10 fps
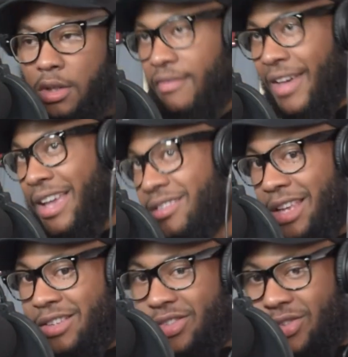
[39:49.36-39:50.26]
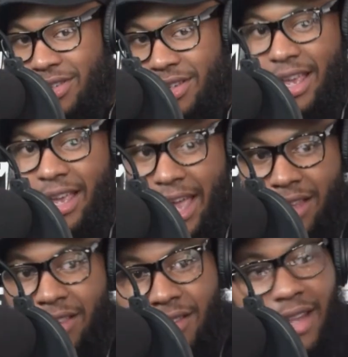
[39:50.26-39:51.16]
Vaccinations usually take
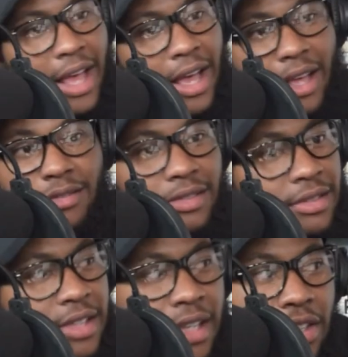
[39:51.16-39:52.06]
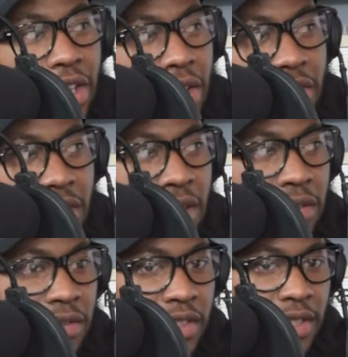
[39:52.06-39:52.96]
8 to 9 to 10 years
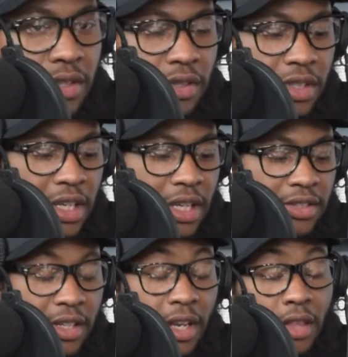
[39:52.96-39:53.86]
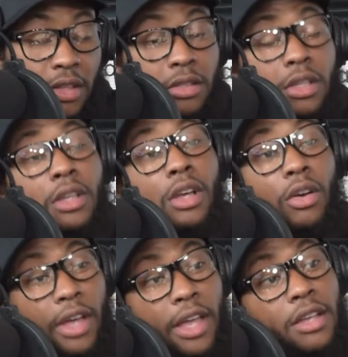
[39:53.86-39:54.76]
to get together.
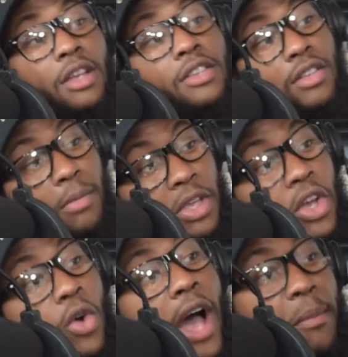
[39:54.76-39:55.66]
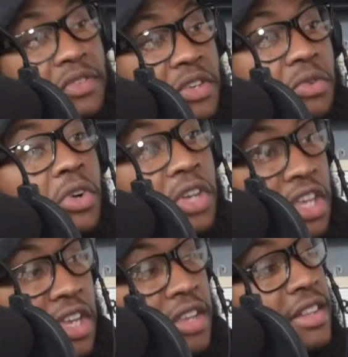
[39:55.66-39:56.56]
Okay, so let me go opposite
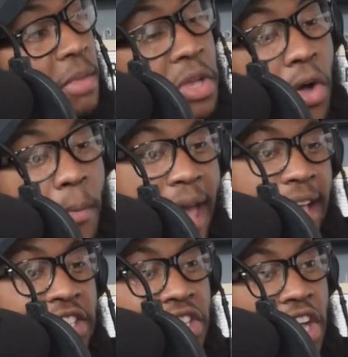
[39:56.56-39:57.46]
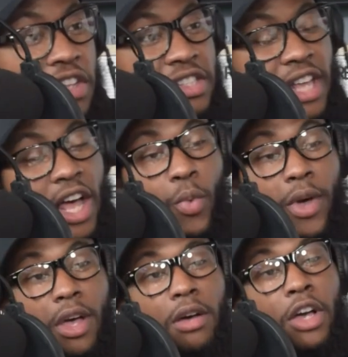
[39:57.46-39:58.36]
again. Let me go back to the other side.
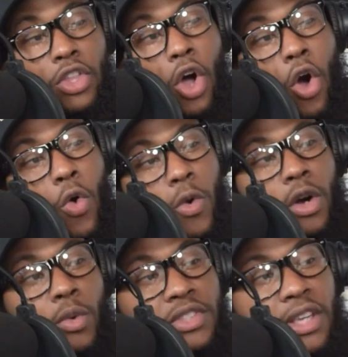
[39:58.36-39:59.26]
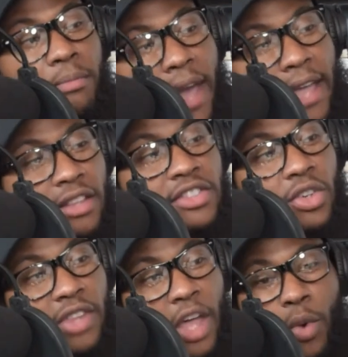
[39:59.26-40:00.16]
Well, the whole world was impacted,
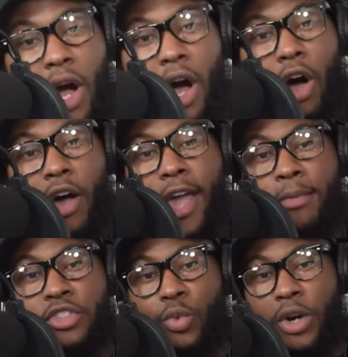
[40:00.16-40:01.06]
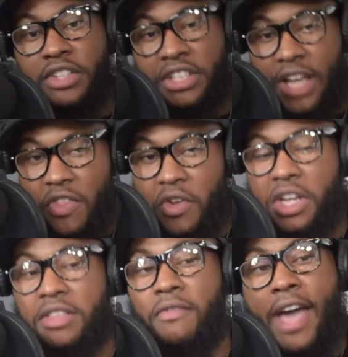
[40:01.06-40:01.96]
so they were all able to work together and
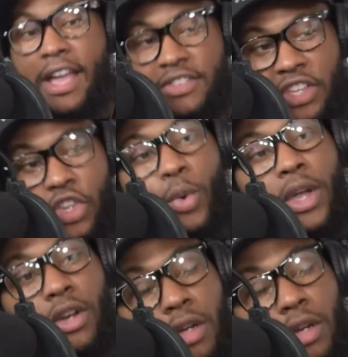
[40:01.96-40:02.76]
get the vaccine quicker.